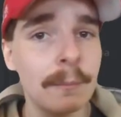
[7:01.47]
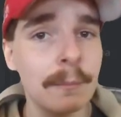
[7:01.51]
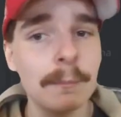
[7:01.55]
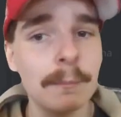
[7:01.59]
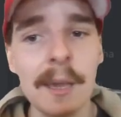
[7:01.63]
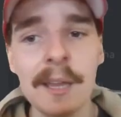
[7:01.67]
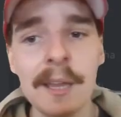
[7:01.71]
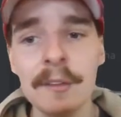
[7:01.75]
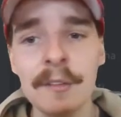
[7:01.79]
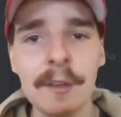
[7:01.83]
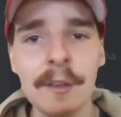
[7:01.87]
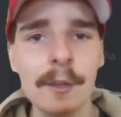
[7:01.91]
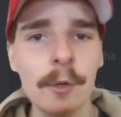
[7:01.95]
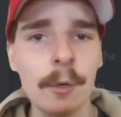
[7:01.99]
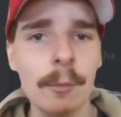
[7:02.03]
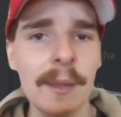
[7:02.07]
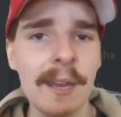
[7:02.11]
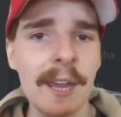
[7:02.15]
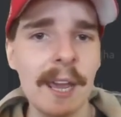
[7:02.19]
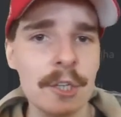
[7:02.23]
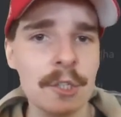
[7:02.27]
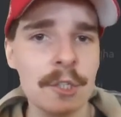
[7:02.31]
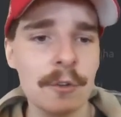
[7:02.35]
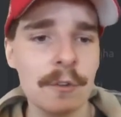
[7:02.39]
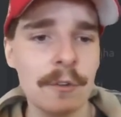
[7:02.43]
means a little bit
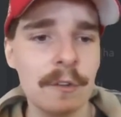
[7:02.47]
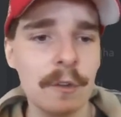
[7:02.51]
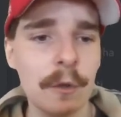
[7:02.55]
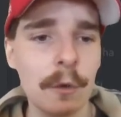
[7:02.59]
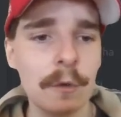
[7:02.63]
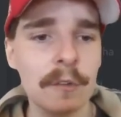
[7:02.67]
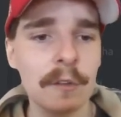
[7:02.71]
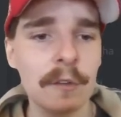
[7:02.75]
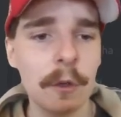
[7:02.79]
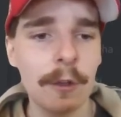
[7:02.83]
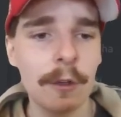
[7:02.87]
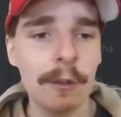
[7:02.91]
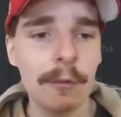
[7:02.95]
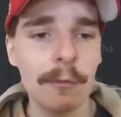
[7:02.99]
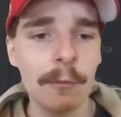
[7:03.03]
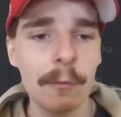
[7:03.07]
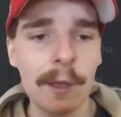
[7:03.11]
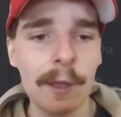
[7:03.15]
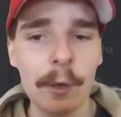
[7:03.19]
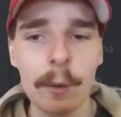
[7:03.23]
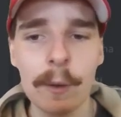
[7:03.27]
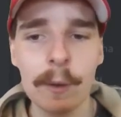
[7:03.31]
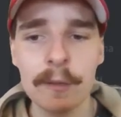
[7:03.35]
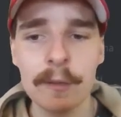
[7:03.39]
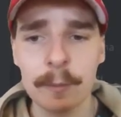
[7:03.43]
extra too, so
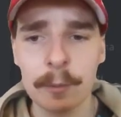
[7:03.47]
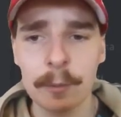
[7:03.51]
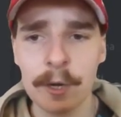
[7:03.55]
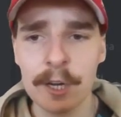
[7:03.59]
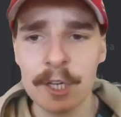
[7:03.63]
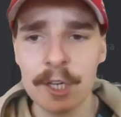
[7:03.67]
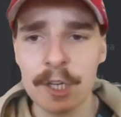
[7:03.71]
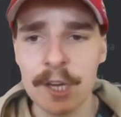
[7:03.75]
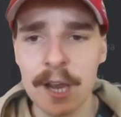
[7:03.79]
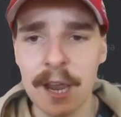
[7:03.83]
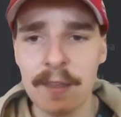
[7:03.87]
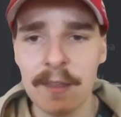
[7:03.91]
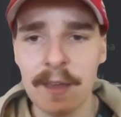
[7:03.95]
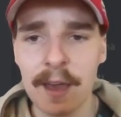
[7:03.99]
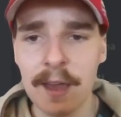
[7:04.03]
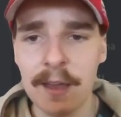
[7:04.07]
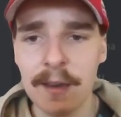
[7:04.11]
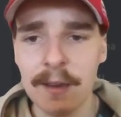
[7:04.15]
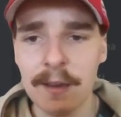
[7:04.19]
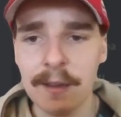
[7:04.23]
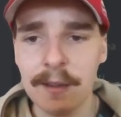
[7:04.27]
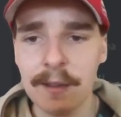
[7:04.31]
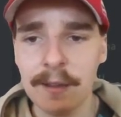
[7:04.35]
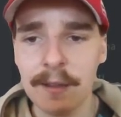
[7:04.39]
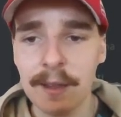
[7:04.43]
we always appreciate
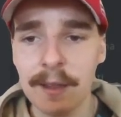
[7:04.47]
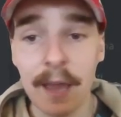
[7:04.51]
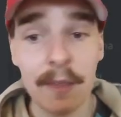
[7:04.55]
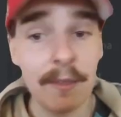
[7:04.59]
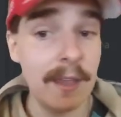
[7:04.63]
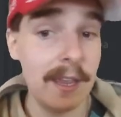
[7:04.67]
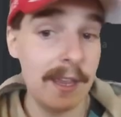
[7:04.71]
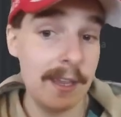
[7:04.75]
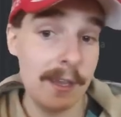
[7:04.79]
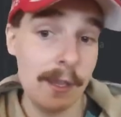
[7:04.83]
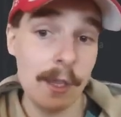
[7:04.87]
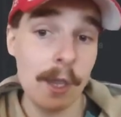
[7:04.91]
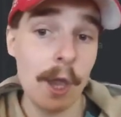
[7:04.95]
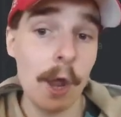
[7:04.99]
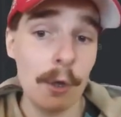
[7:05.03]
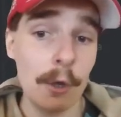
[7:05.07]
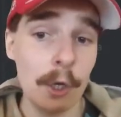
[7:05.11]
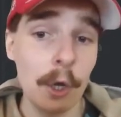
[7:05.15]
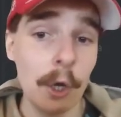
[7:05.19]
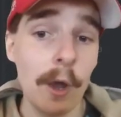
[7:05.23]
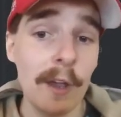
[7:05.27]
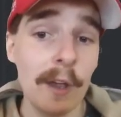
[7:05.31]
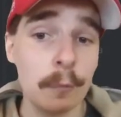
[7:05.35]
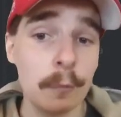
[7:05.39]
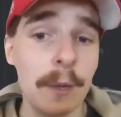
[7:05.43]
that. And here you go,
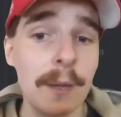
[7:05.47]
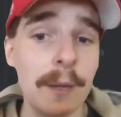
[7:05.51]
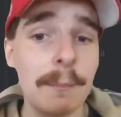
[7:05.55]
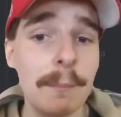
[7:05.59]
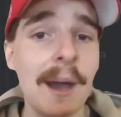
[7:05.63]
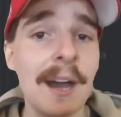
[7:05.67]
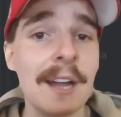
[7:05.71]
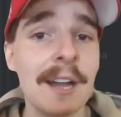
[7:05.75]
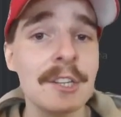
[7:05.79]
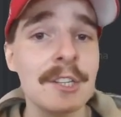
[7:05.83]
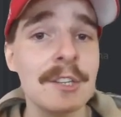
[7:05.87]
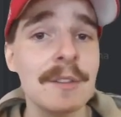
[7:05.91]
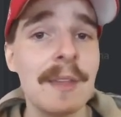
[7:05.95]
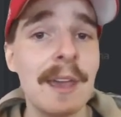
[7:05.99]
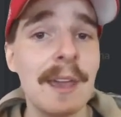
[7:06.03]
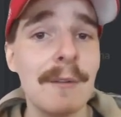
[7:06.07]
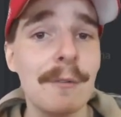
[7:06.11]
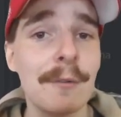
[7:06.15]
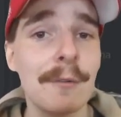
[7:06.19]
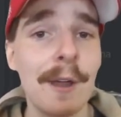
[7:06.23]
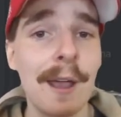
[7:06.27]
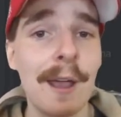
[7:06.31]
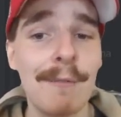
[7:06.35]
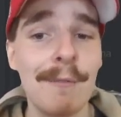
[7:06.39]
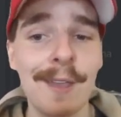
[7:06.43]
nice win margin there
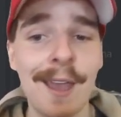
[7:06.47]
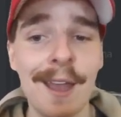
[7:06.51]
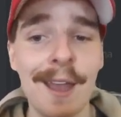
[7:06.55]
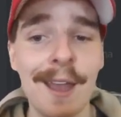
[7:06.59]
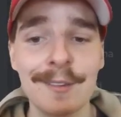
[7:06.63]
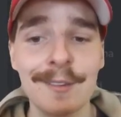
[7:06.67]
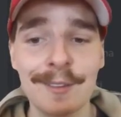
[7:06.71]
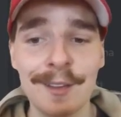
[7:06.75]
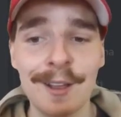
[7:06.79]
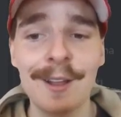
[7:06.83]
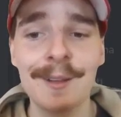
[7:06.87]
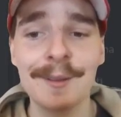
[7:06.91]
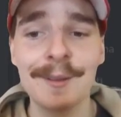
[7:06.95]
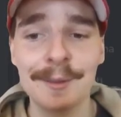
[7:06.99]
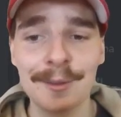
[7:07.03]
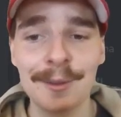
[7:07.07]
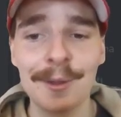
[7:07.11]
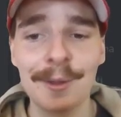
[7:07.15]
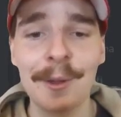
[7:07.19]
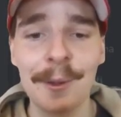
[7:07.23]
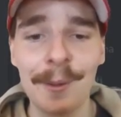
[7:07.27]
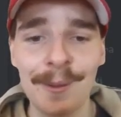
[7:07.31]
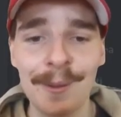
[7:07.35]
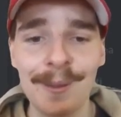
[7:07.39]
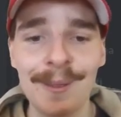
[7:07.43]
for Afghanistan, so...